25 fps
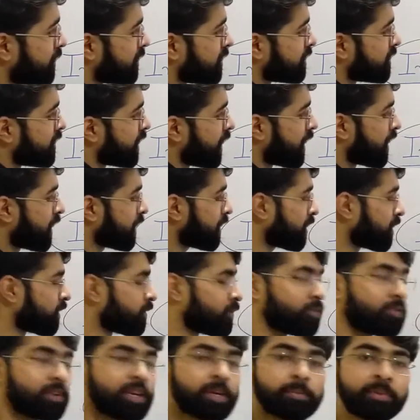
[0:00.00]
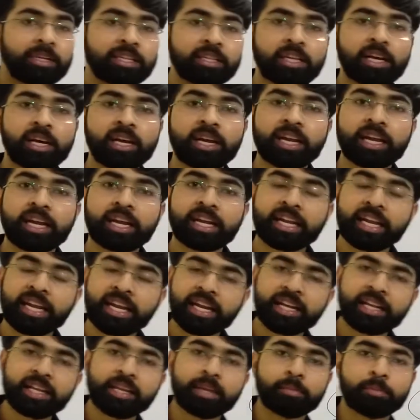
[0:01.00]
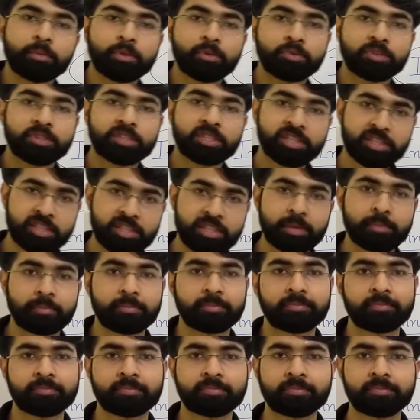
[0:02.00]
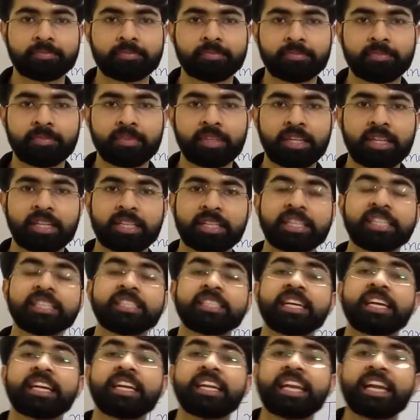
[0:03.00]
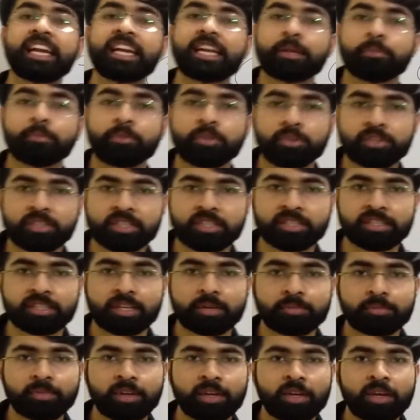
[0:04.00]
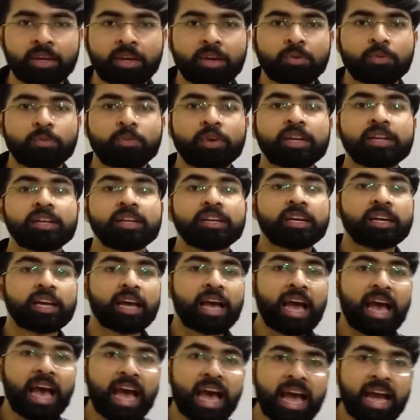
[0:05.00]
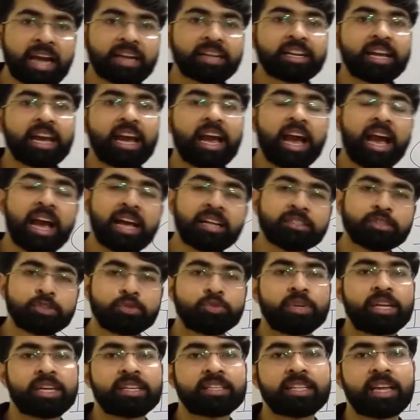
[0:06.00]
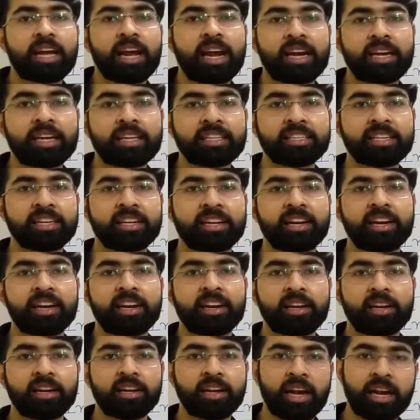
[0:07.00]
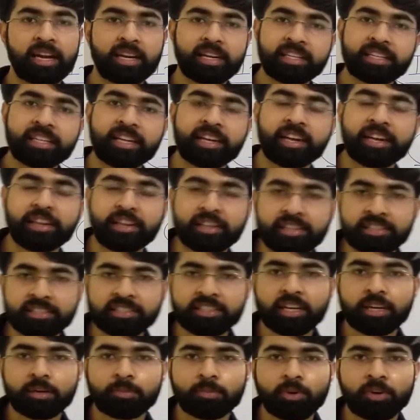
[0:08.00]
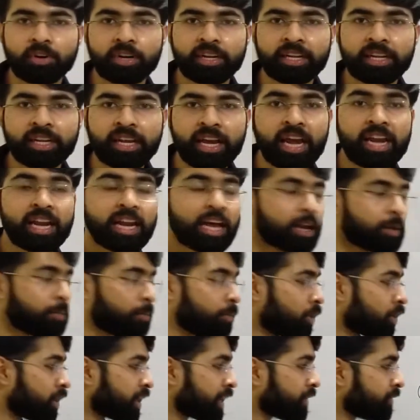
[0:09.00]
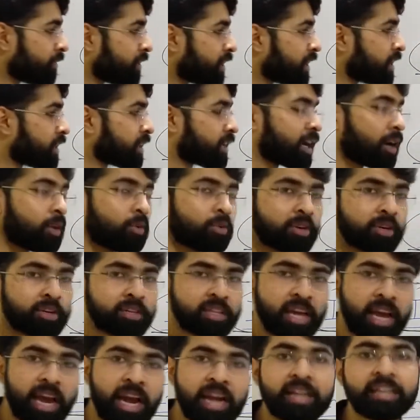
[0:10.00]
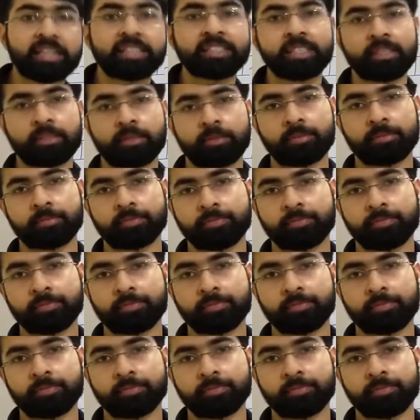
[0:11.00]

will start will be the innate immune system. This innate immune system will act as soon as the antigen enters our body, and our body will encounter the antigen.